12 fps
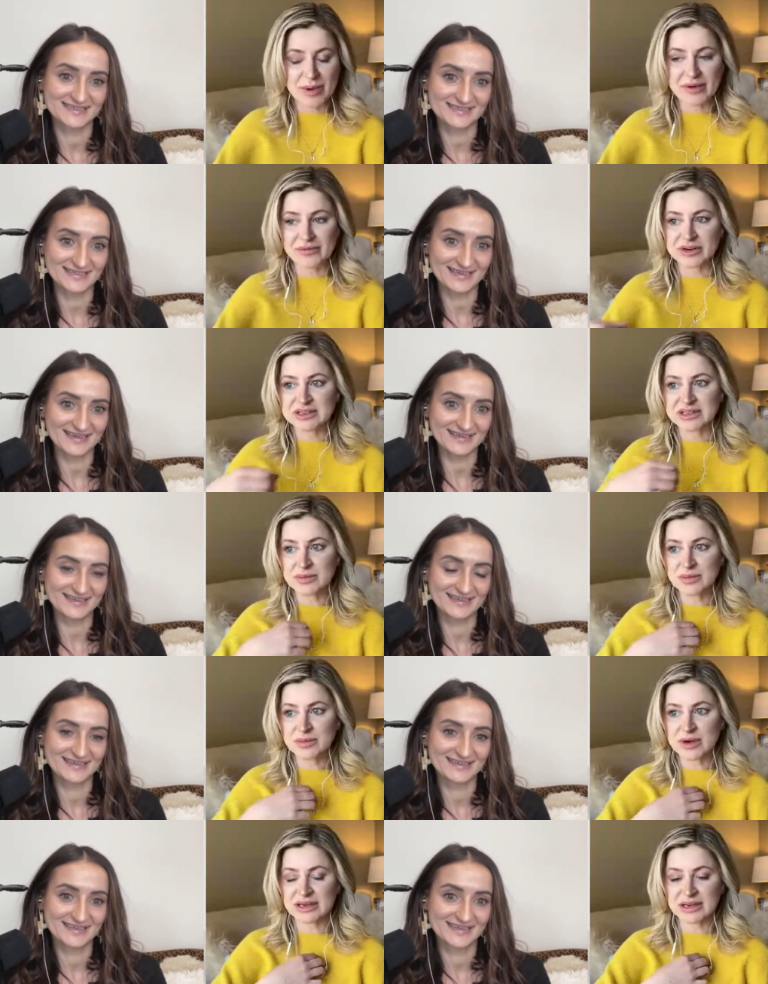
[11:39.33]
Speaker 1: for yeah.
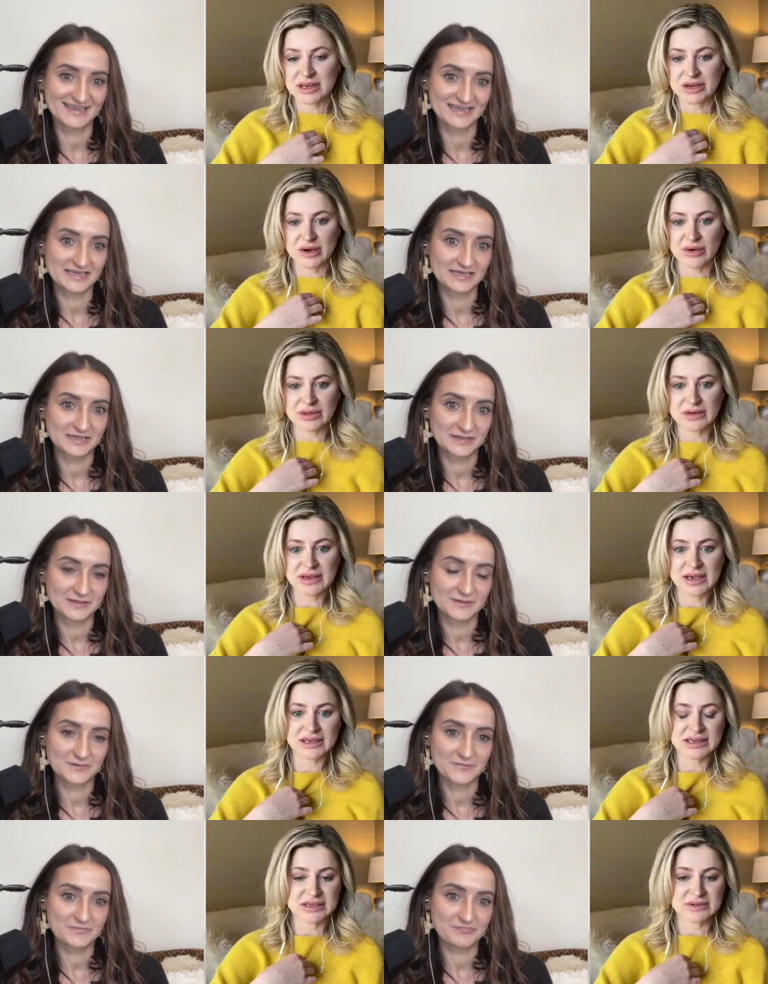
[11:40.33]
someone you know living in a
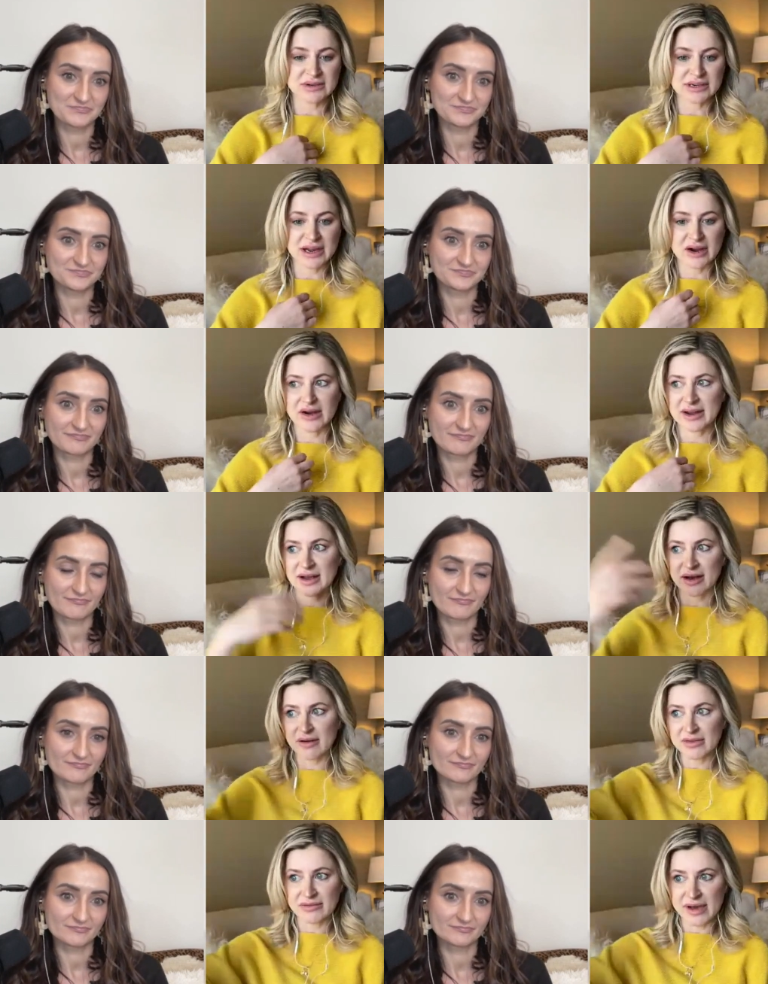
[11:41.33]
different area
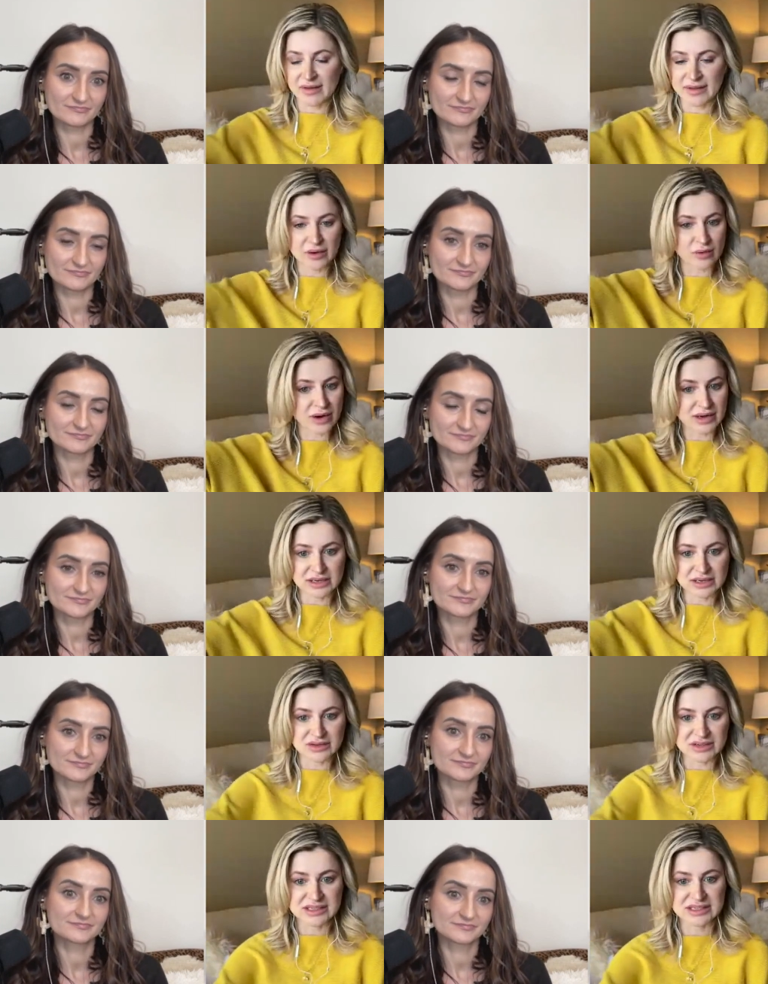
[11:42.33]
of the valley or in
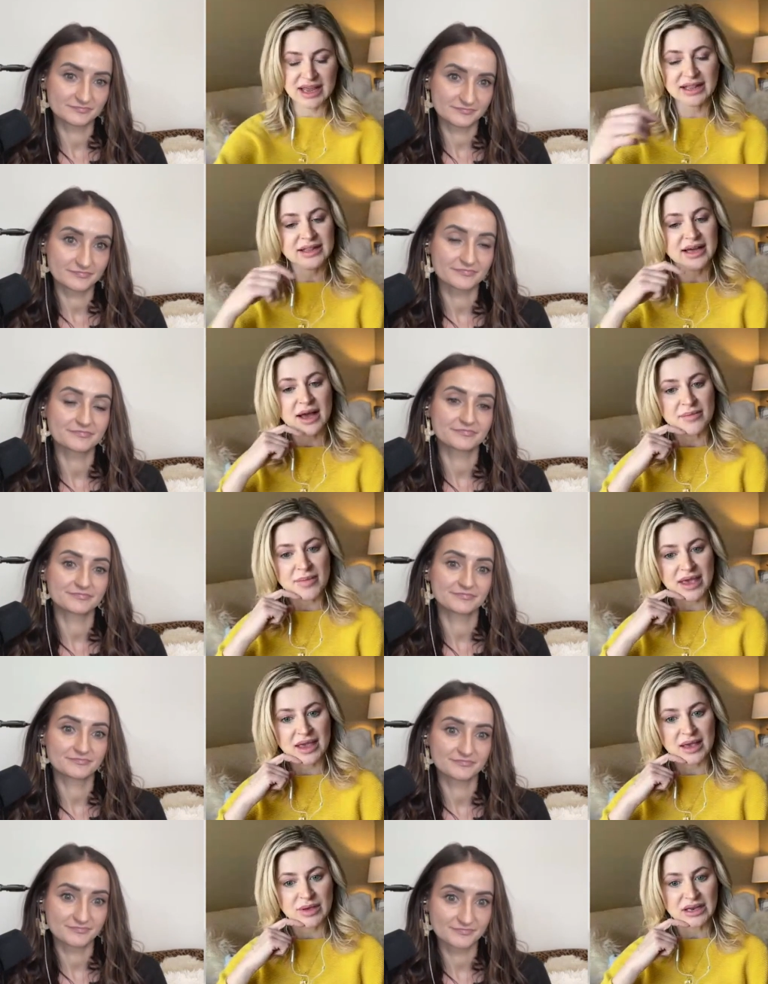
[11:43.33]
another state, that
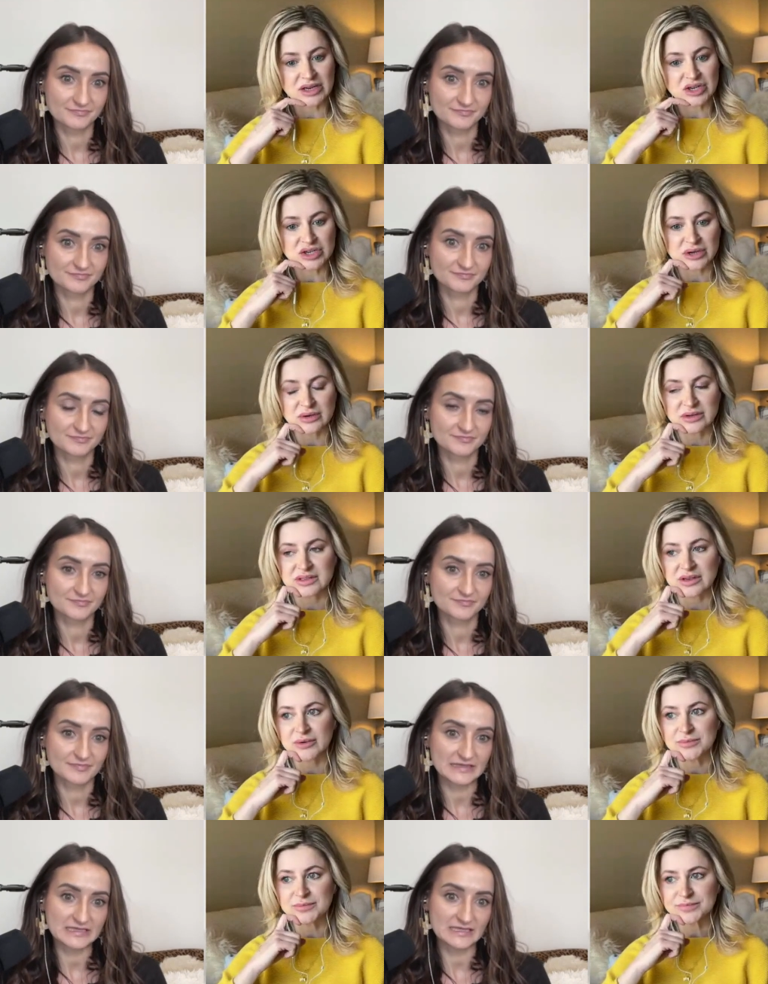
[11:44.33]
may be an issue.
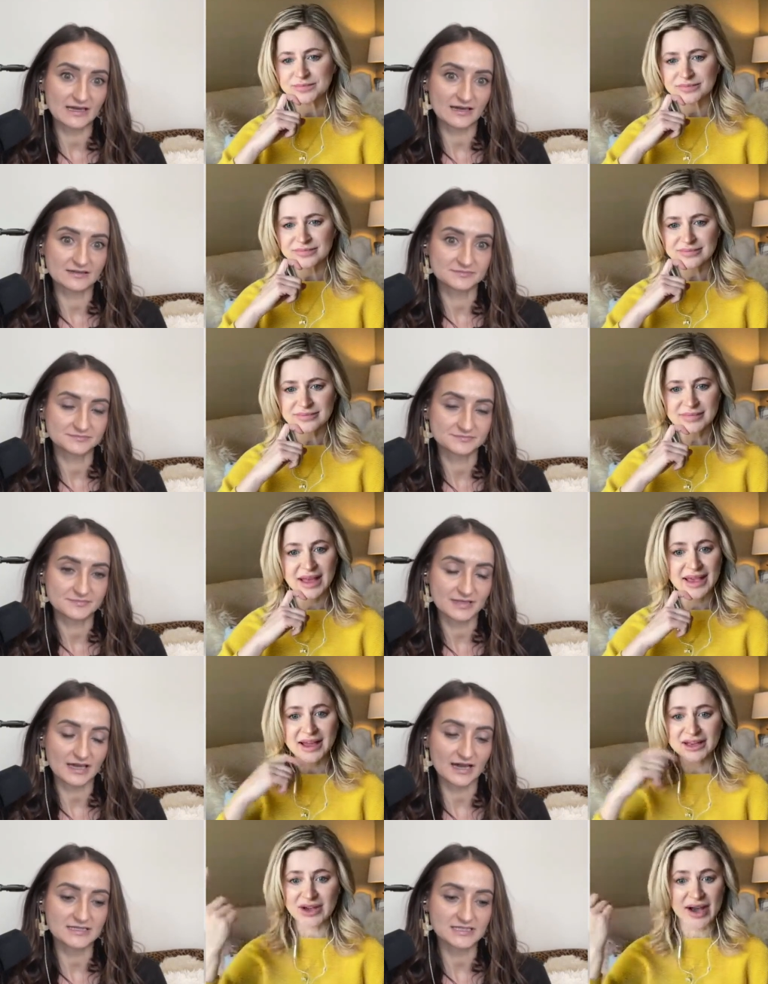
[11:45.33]
So
Speaker 2: yeah,
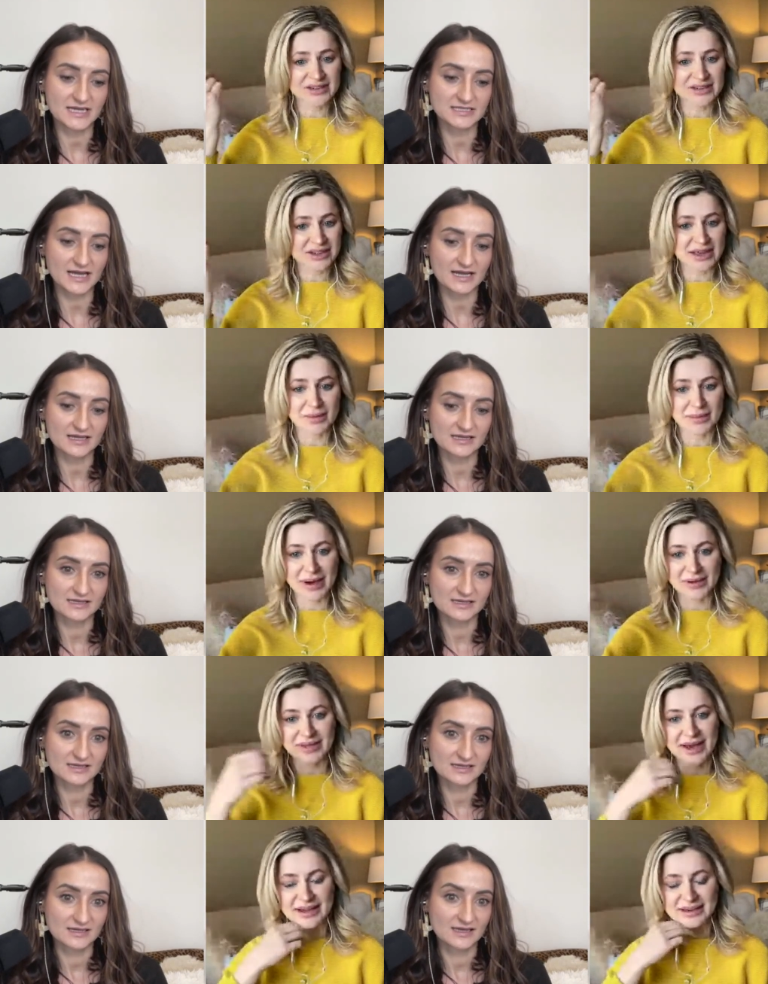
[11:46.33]
yeah, yeah I, I think
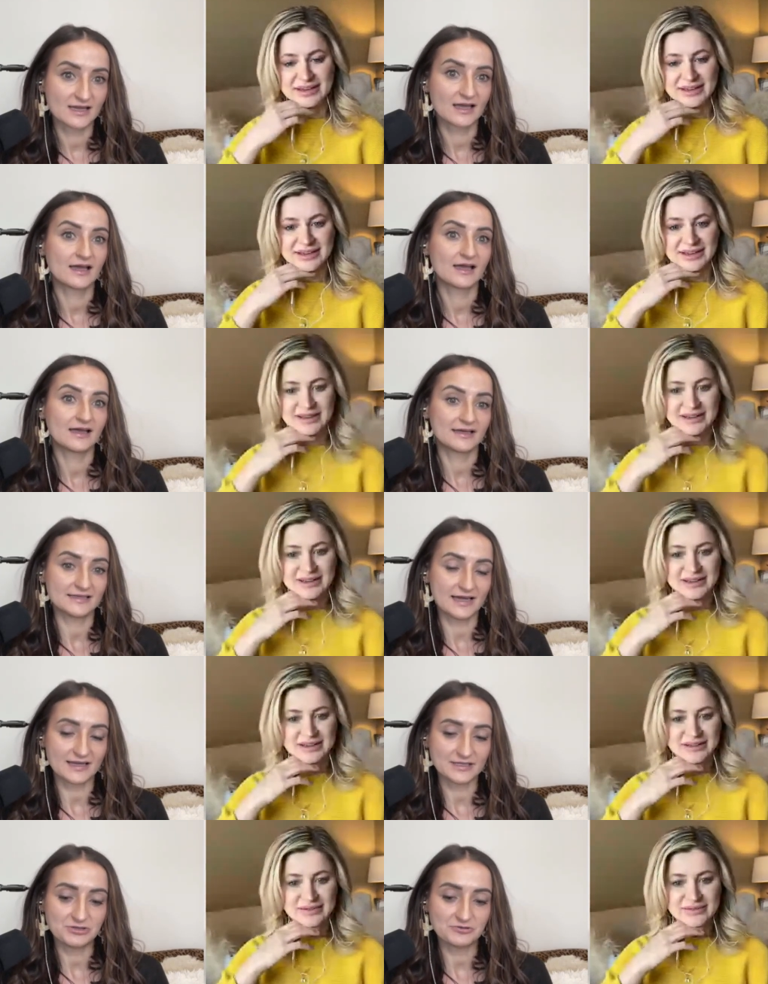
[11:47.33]
about that.
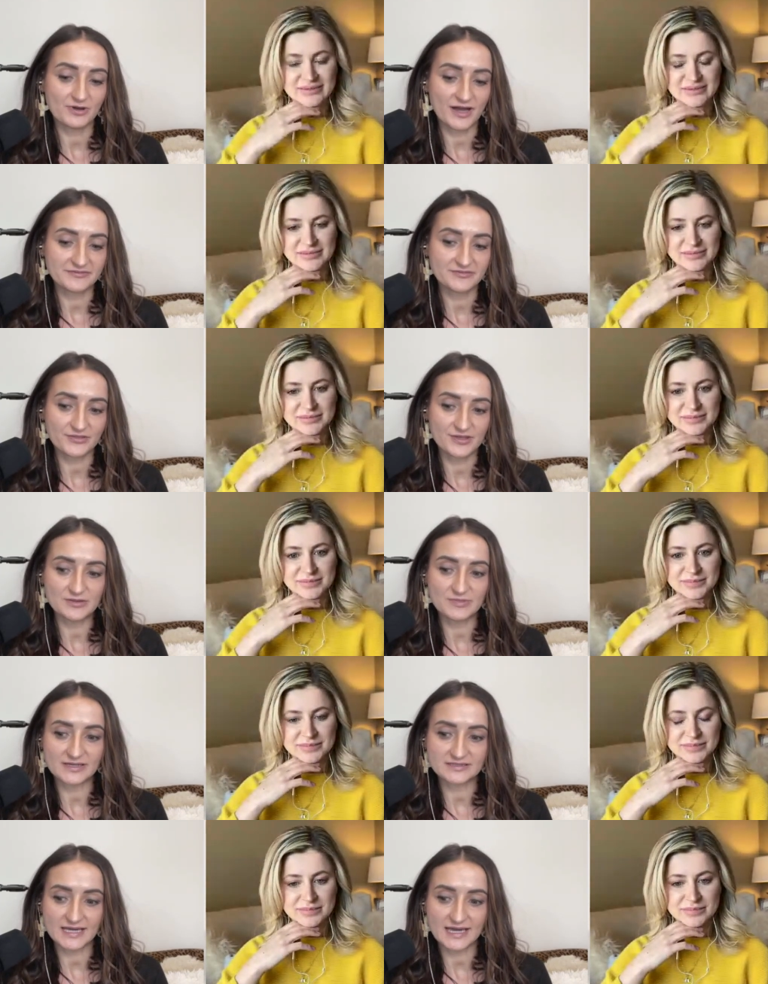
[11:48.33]
Yeah, you have to think
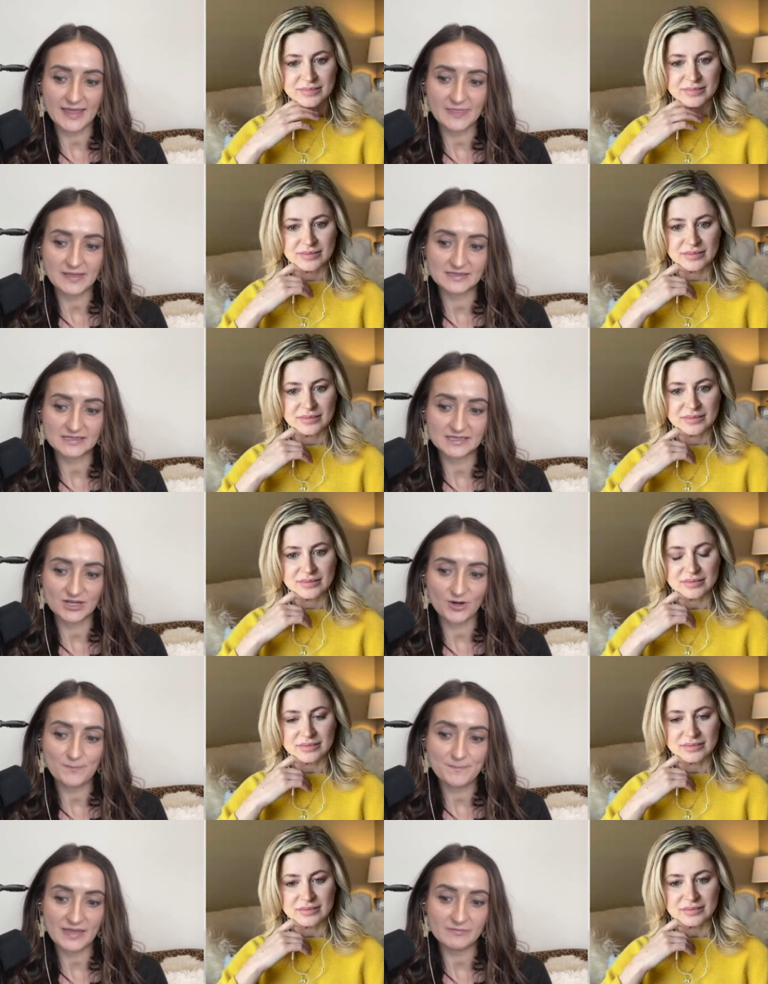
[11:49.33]
about that. And then, you
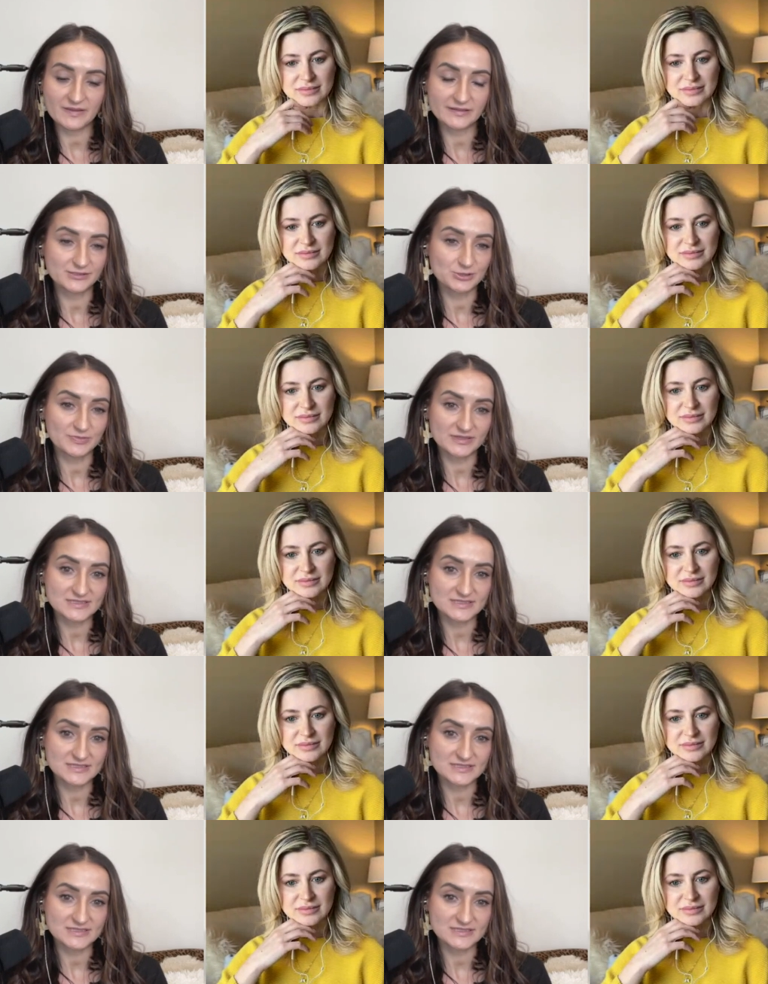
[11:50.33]
know, maybe a little bit of